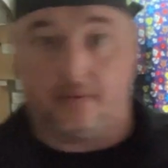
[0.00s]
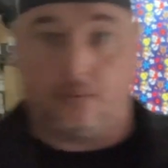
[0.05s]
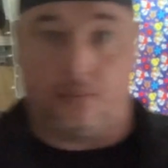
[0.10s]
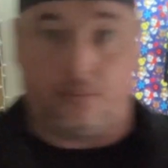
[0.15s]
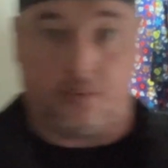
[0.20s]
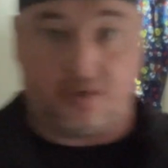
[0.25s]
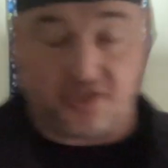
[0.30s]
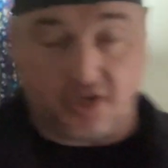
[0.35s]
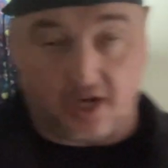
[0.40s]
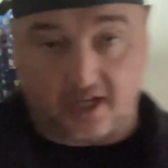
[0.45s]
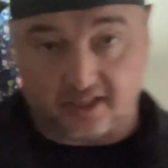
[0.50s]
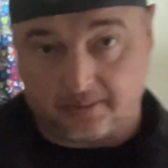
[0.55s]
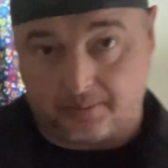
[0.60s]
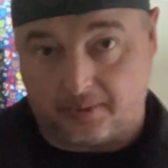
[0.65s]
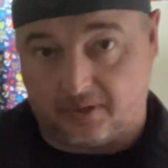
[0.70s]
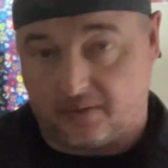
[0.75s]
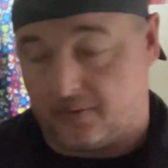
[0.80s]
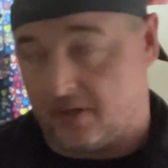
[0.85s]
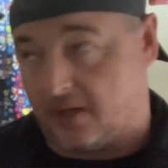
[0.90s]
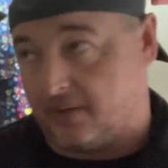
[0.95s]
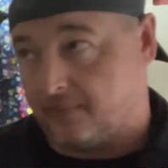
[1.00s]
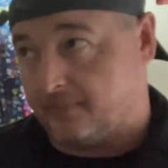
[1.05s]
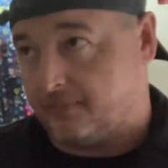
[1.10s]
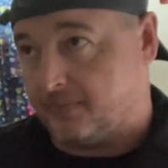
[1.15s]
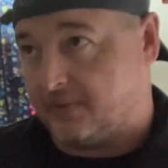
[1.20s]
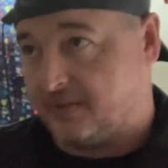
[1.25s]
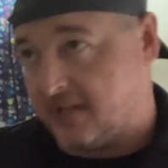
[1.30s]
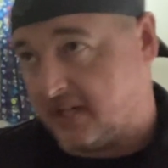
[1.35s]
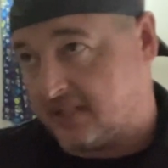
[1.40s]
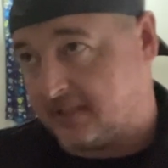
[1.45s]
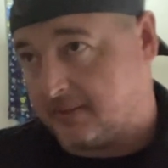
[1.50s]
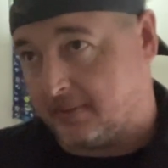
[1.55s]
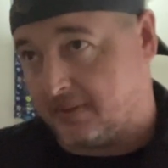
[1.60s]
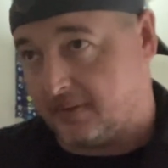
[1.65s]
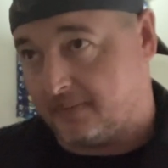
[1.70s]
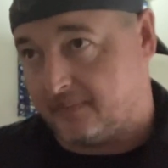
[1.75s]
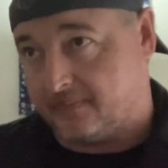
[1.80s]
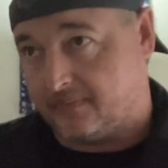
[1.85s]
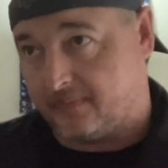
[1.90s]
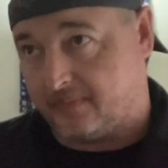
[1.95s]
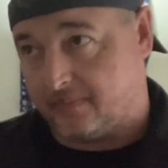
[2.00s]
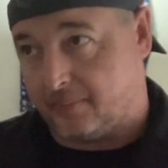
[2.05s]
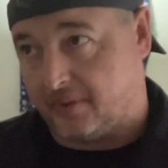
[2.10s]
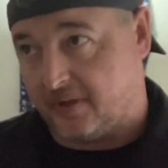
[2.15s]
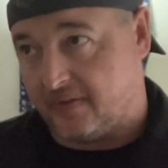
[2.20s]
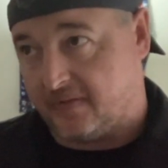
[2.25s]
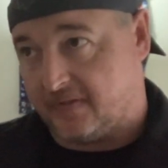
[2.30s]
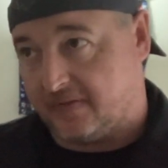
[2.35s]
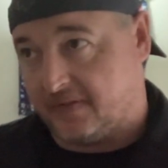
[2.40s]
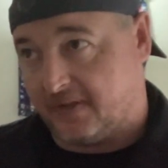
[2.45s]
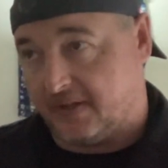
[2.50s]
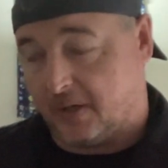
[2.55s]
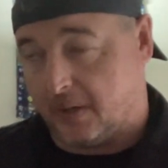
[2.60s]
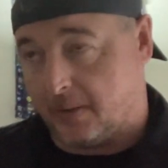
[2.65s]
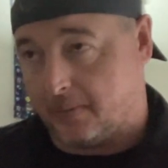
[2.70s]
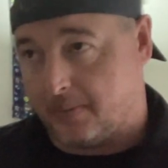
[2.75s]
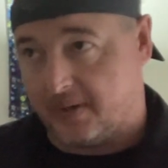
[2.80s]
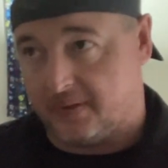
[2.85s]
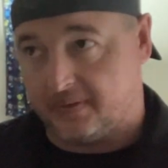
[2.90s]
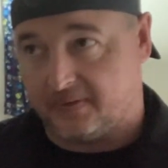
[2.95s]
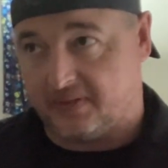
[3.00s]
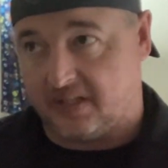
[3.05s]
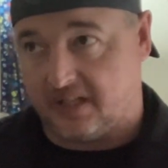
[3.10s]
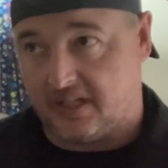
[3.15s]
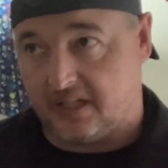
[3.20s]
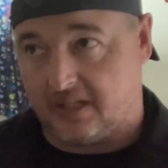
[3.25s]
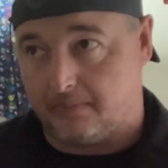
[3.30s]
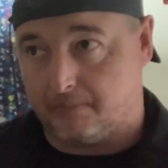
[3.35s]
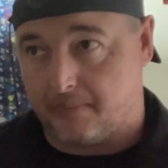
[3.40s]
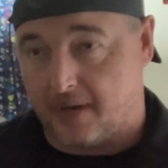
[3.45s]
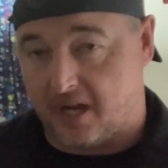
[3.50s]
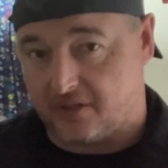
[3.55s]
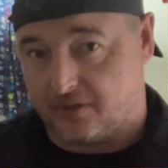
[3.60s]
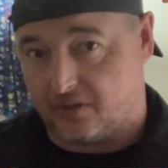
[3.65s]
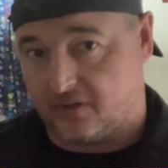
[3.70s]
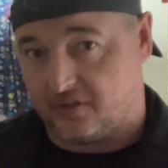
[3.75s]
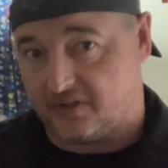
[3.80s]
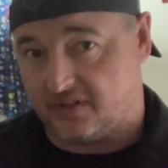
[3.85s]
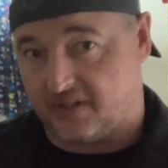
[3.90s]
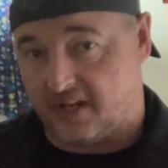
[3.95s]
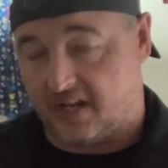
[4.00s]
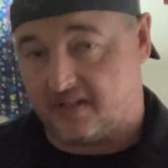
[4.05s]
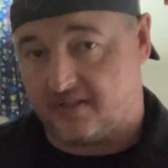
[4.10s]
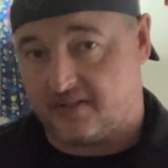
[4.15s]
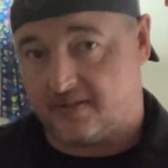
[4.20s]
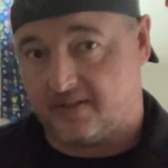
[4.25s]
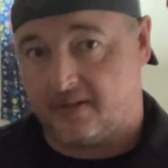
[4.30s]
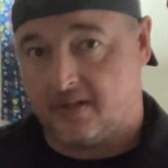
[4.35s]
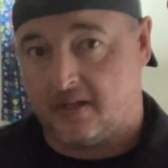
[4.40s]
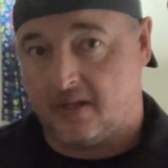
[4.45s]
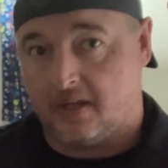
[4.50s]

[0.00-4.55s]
We talked about in the previous video about the Bajong stance,